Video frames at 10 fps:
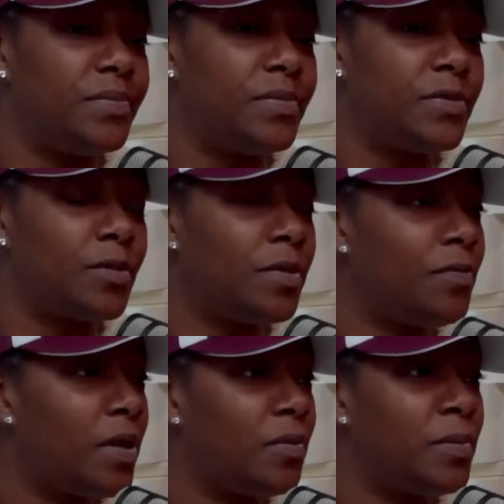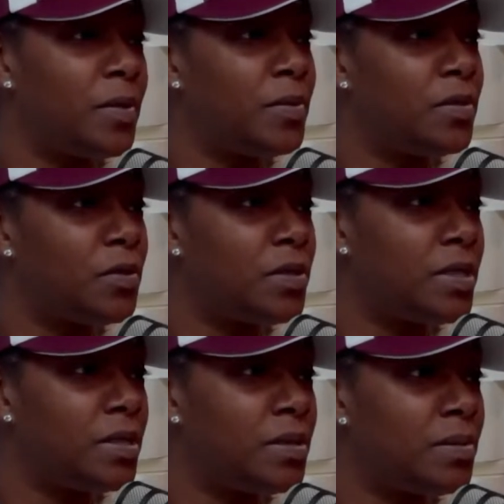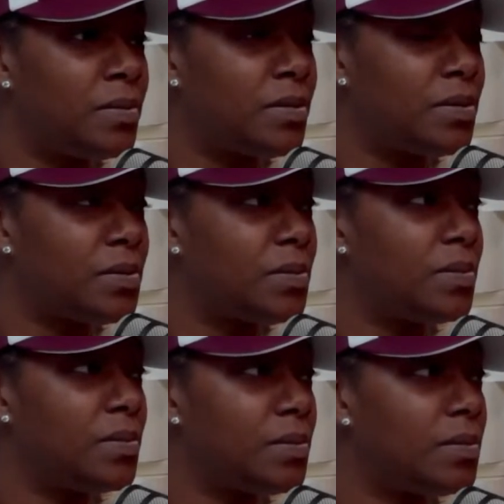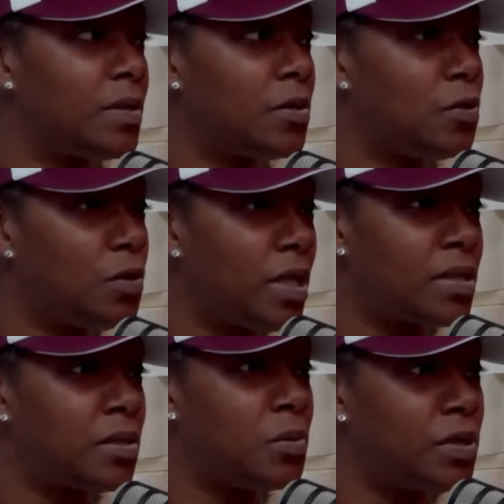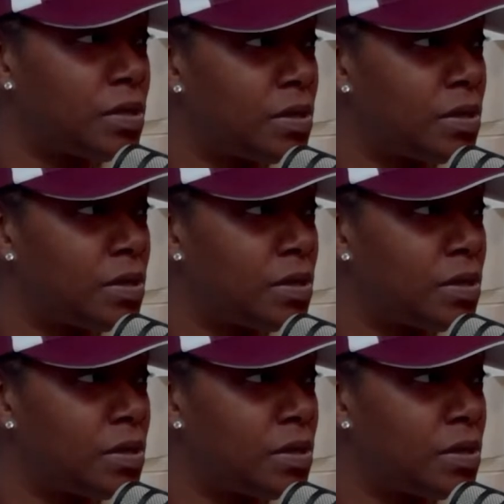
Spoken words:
25, maybe 30 games, including exhibition.